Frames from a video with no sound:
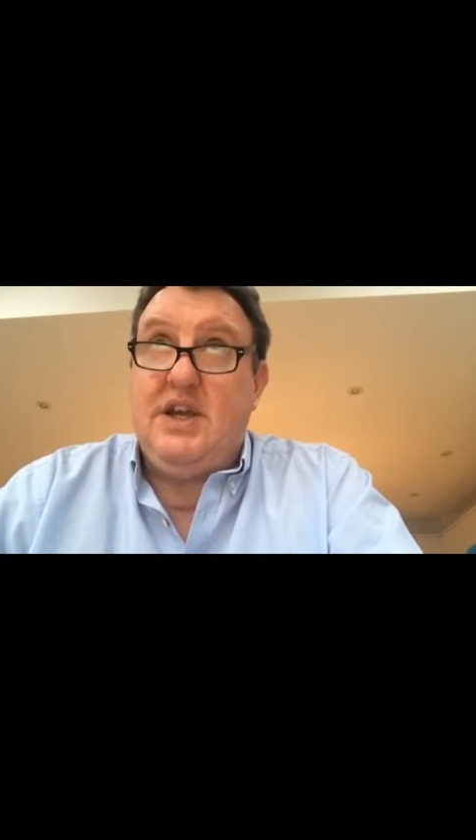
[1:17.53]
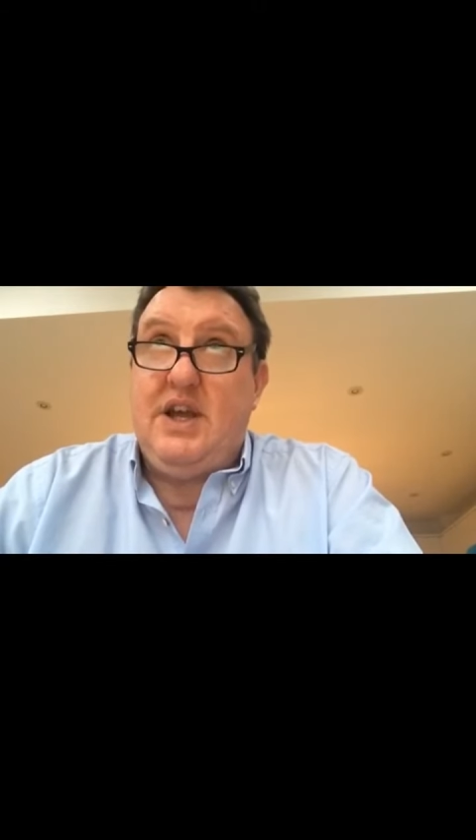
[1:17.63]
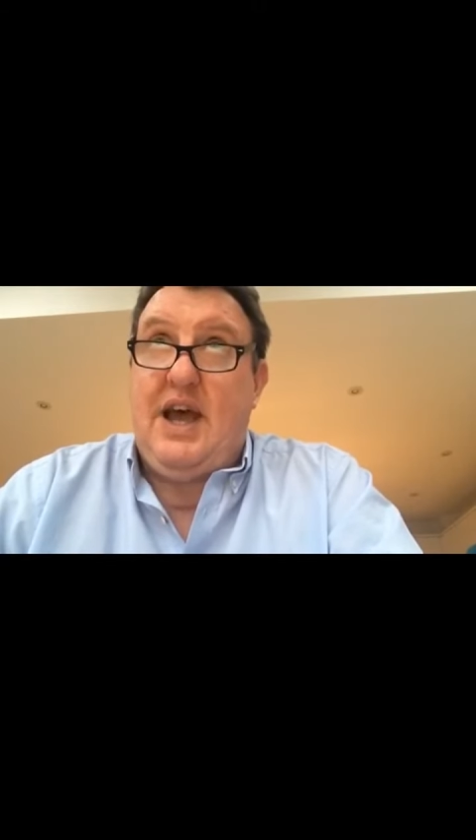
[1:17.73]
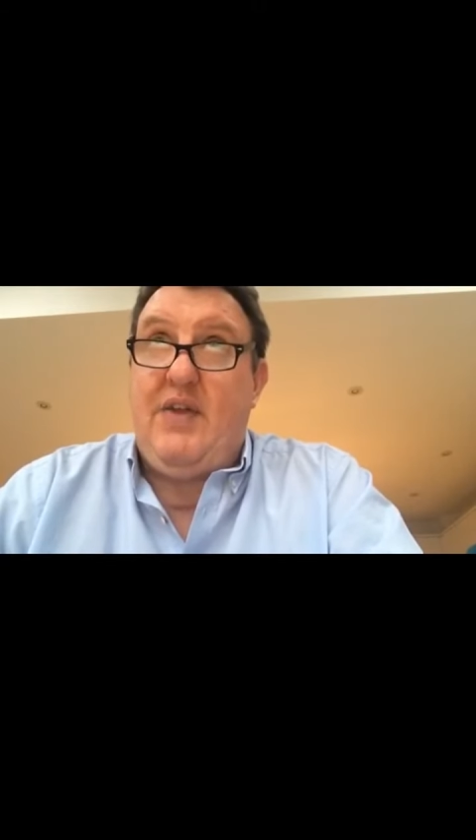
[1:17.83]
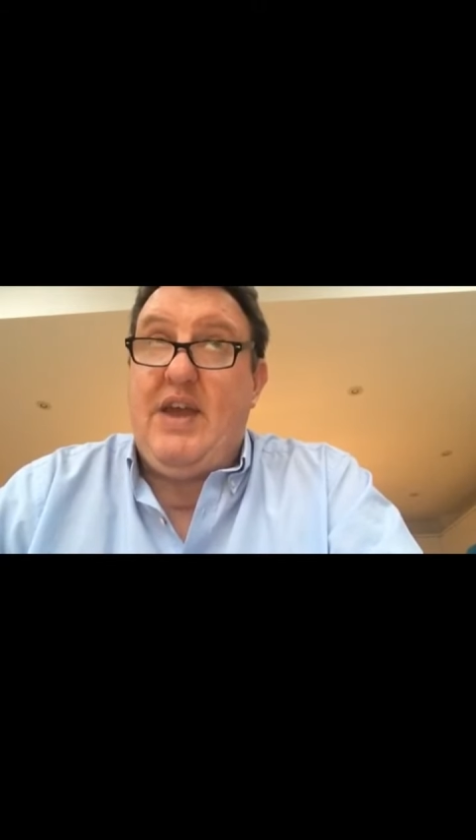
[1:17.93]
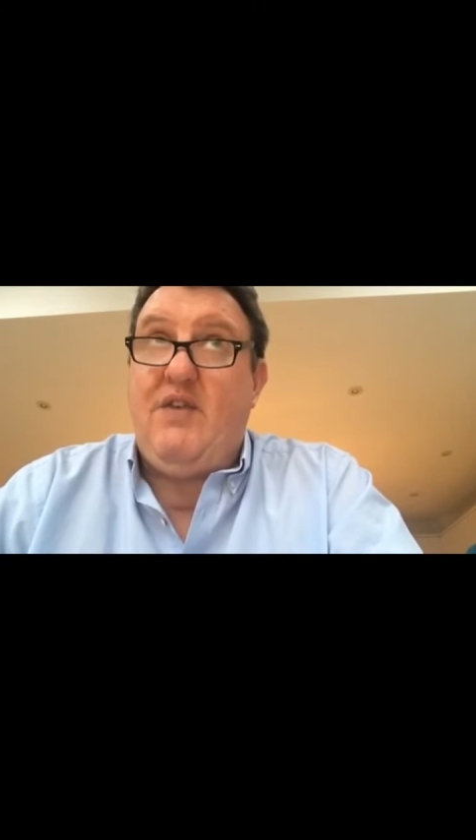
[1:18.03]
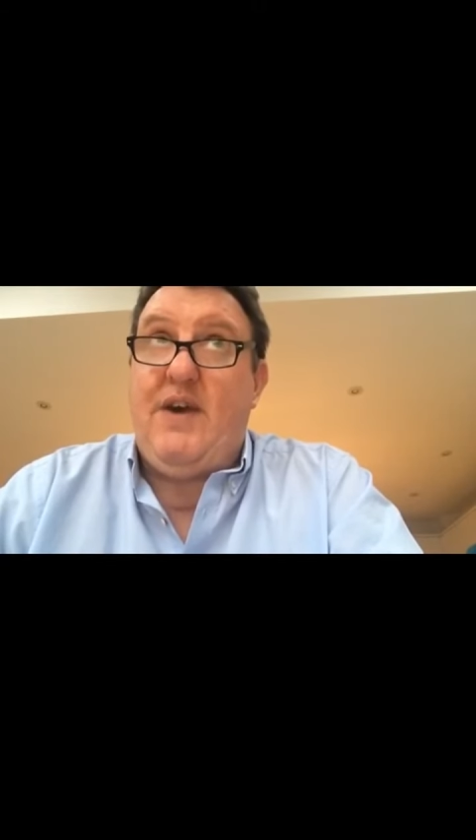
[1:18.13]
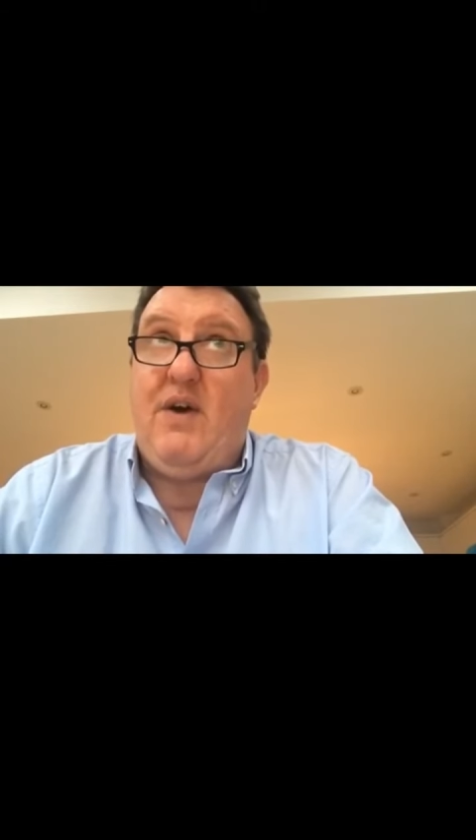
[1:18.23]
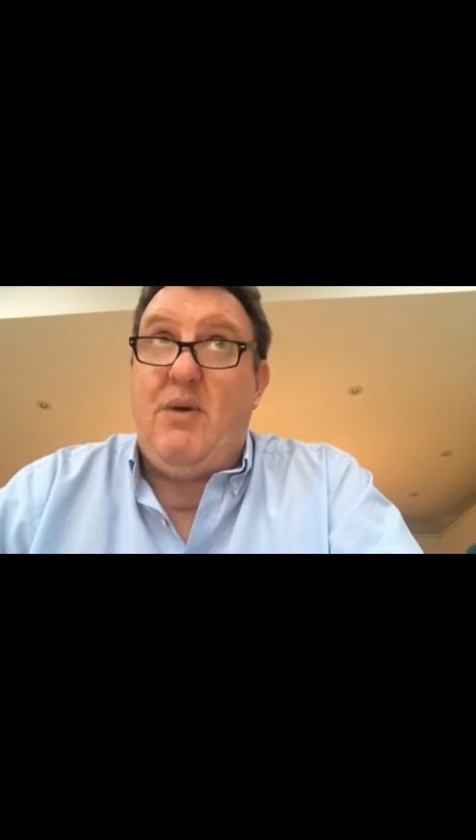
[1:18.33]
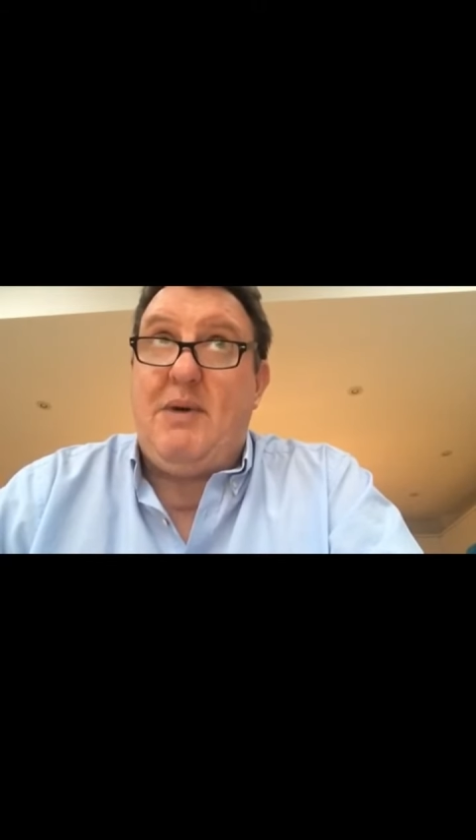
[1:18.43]
how they
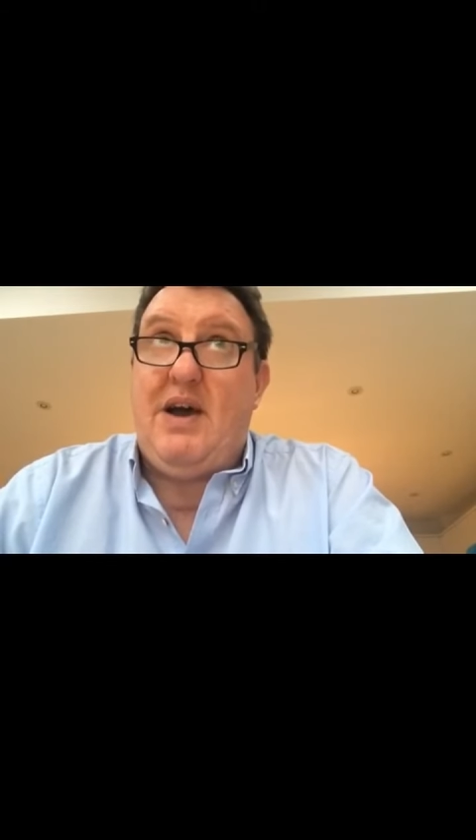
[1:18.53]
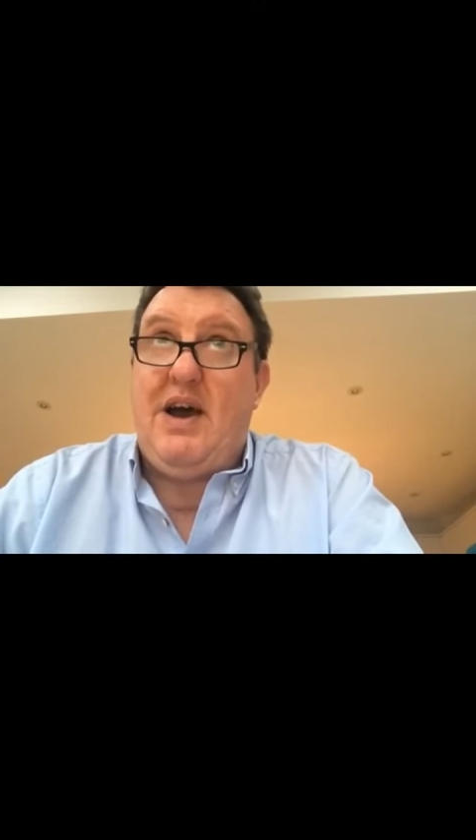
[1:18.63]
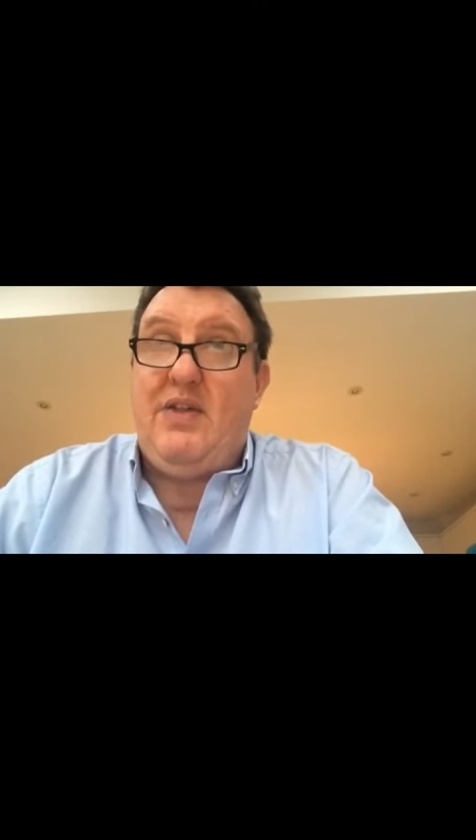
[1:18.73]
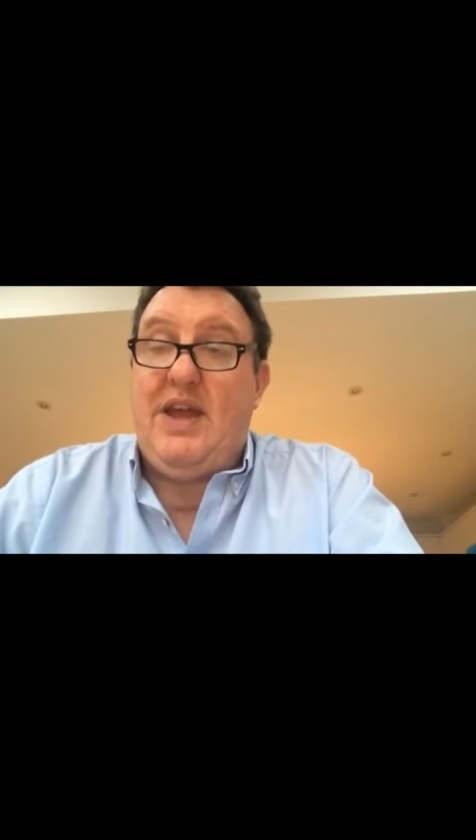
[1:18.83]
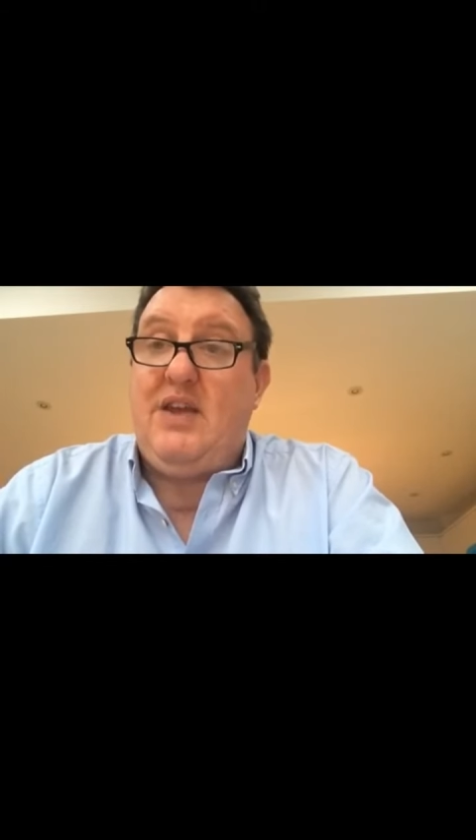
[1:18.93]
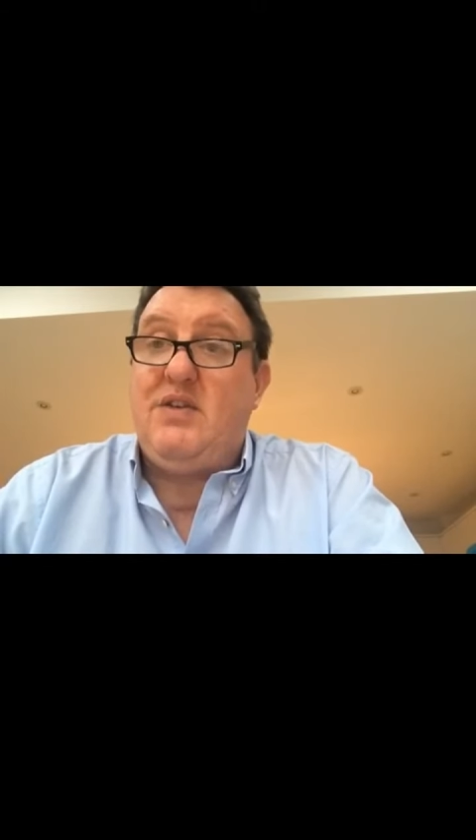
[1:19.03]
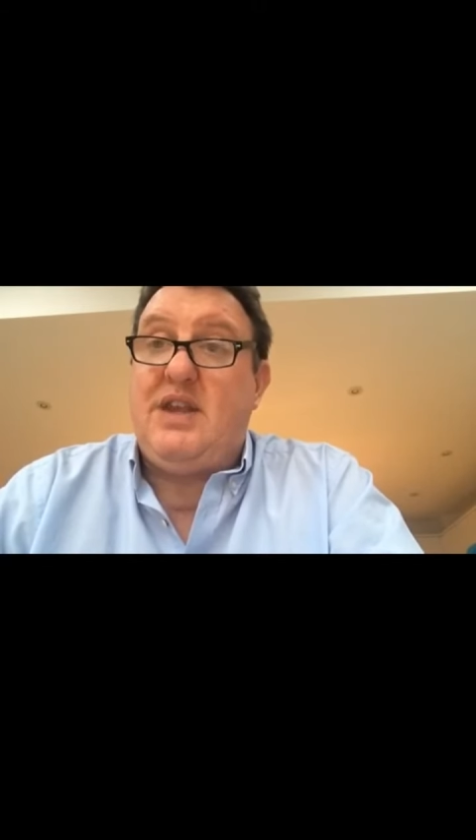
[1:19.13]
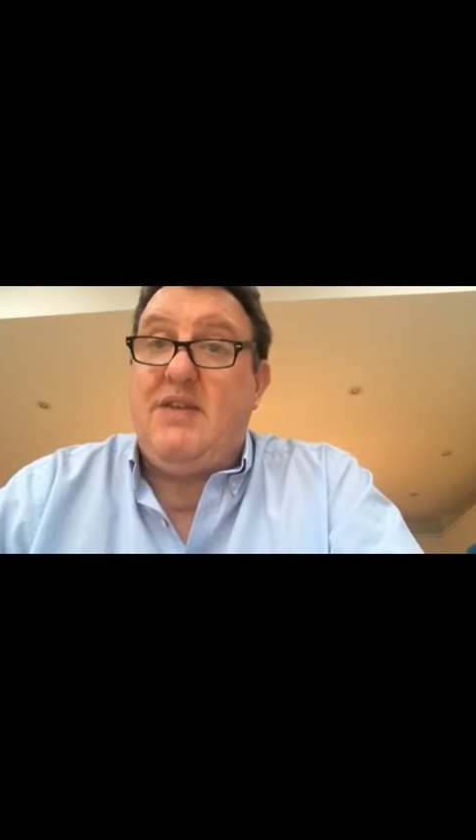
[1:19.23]
felt about how they could